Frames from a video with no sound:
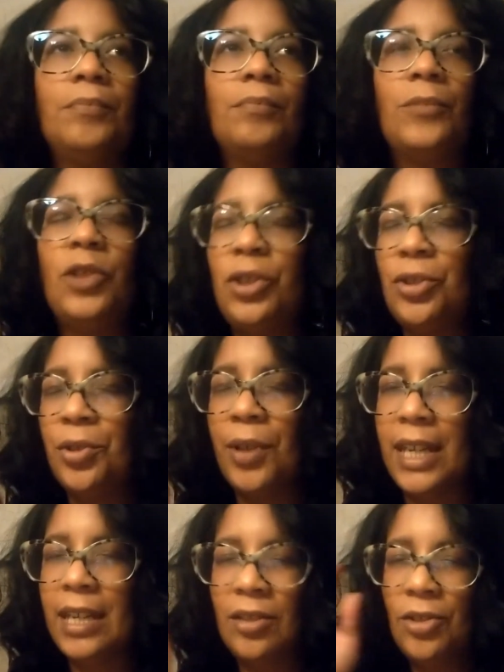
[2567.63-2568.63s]

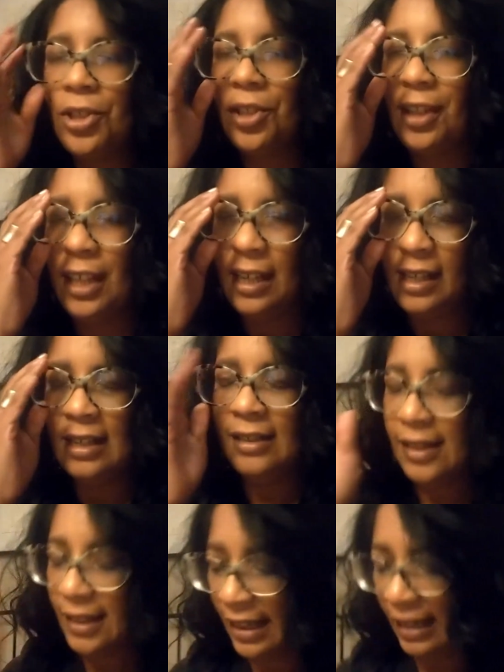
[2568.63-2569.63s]
strange
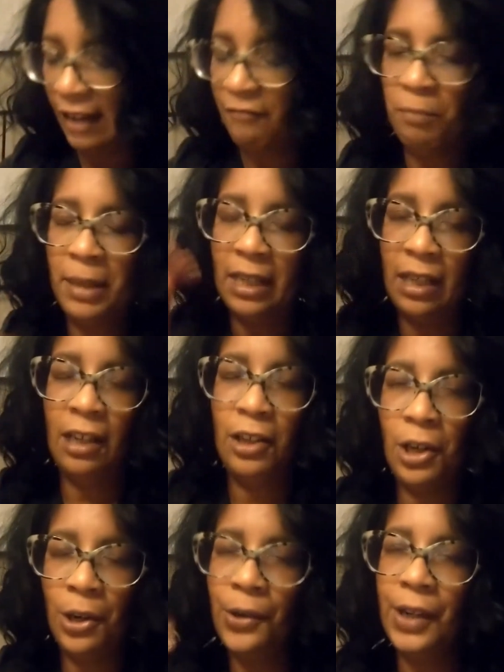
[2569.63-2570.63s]
things that have been
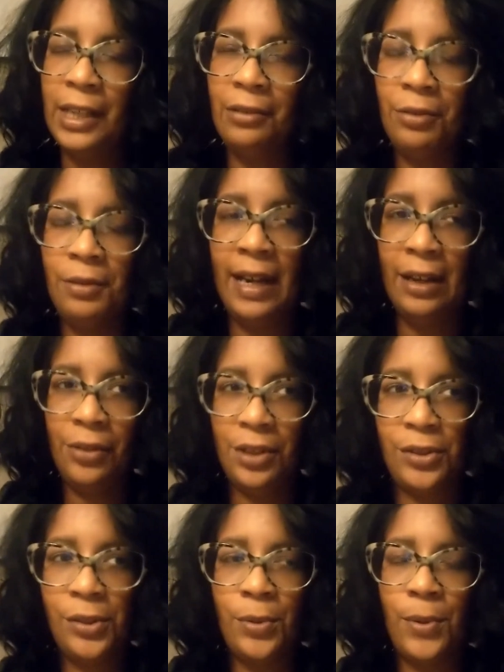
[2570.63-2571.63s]
occurring throughout the
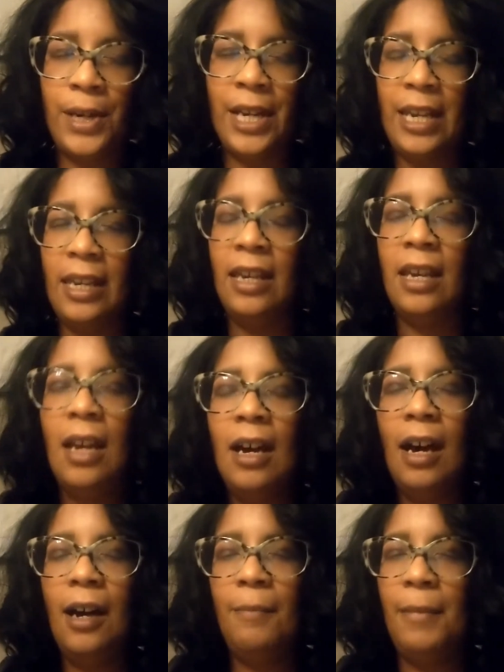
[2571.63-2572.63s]
story.
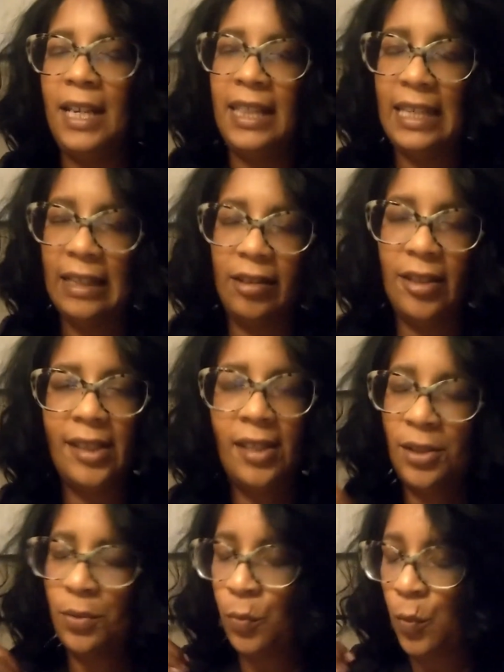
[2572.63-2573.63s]
I think this
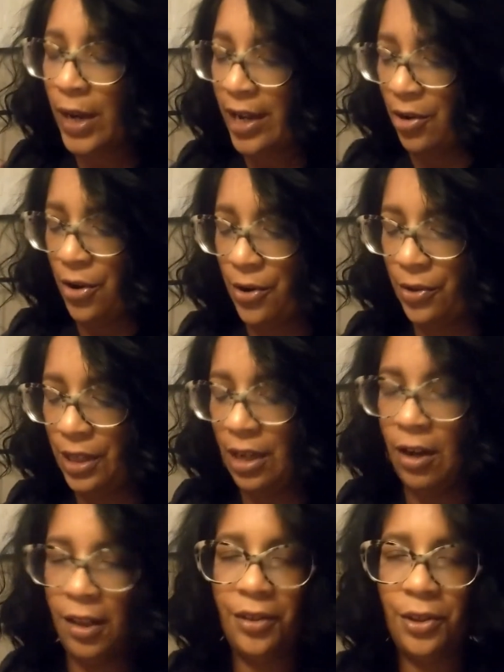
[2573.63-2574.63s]
is where the
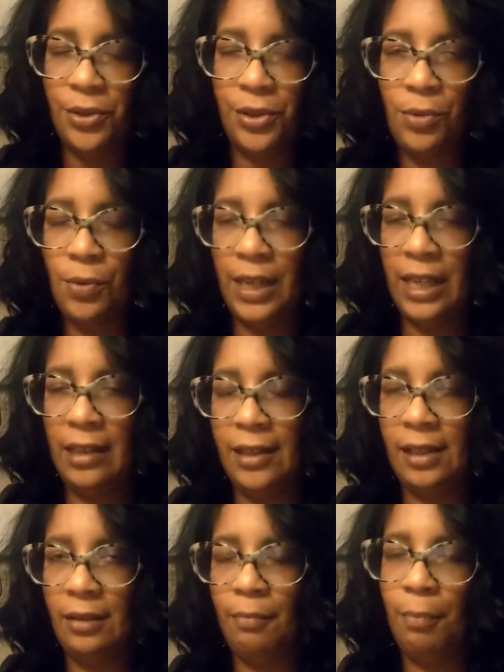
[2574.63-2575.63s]
author is going
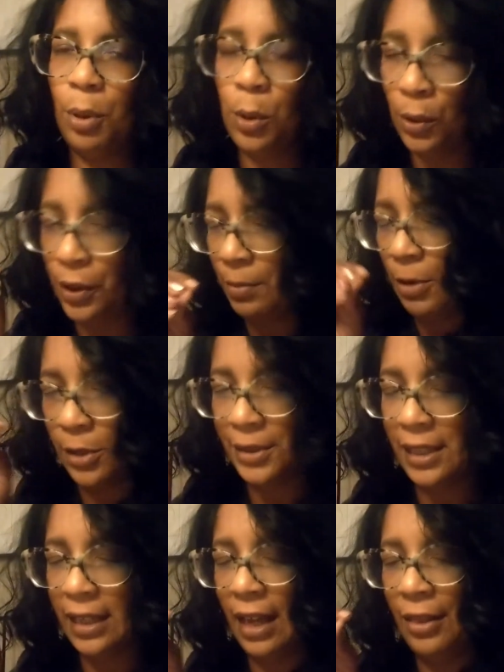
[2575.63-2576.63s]
to pull them all
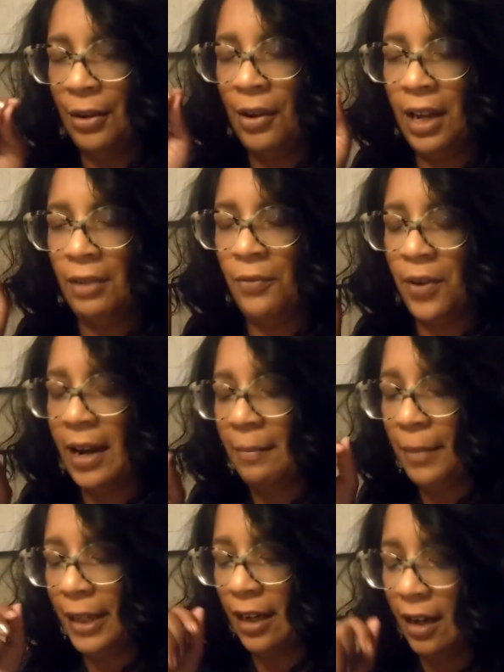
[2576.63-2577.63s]
together and
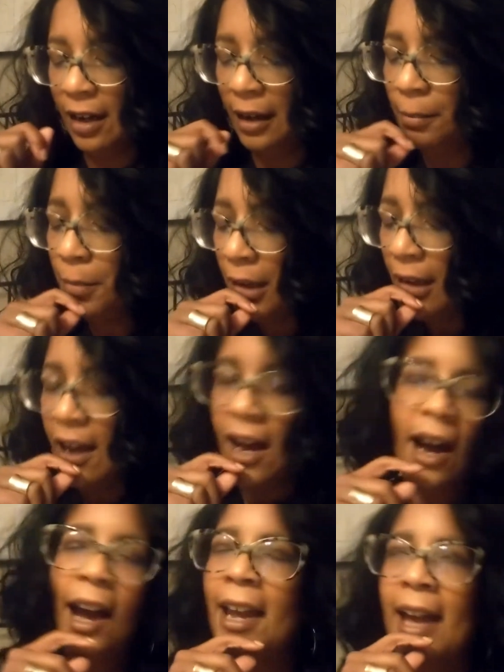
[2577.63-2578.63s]
wrap it up.
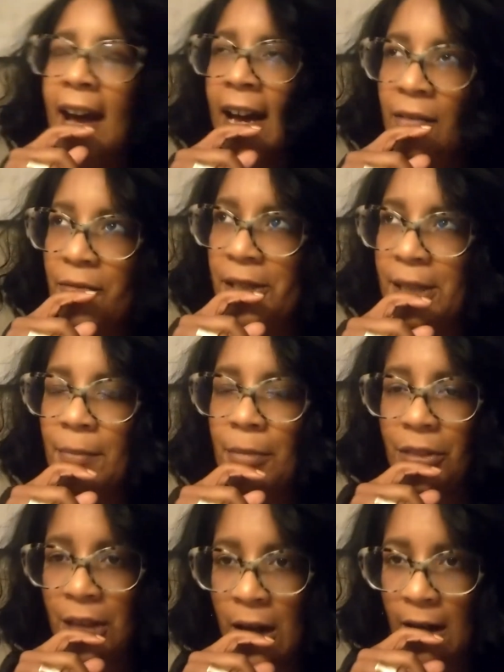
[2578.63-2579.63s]
I have some
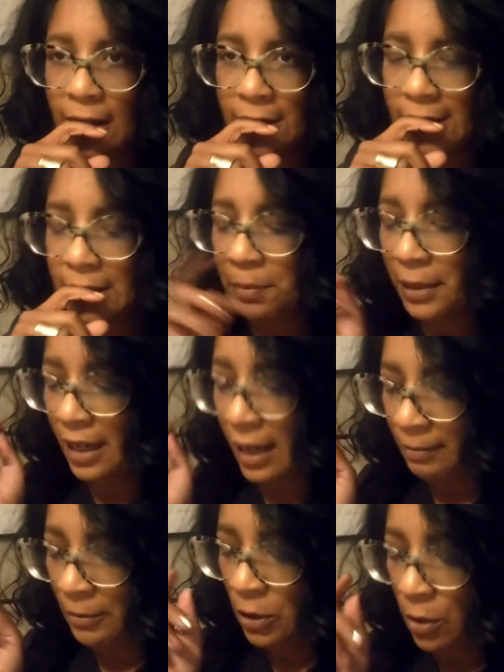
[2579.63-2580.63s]
thoughts, but
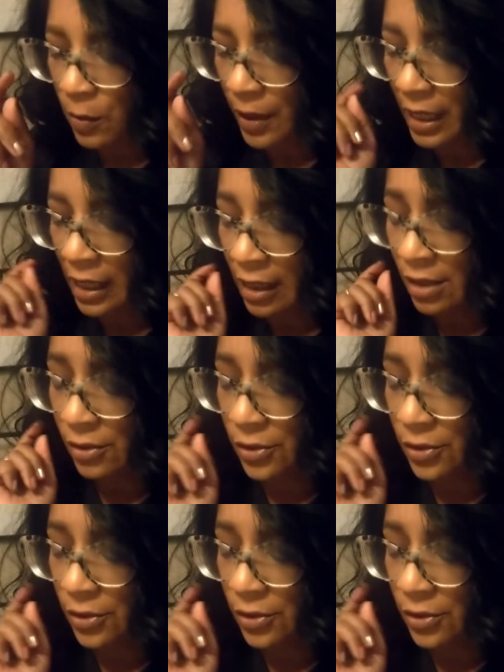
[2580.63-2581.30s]
I'm going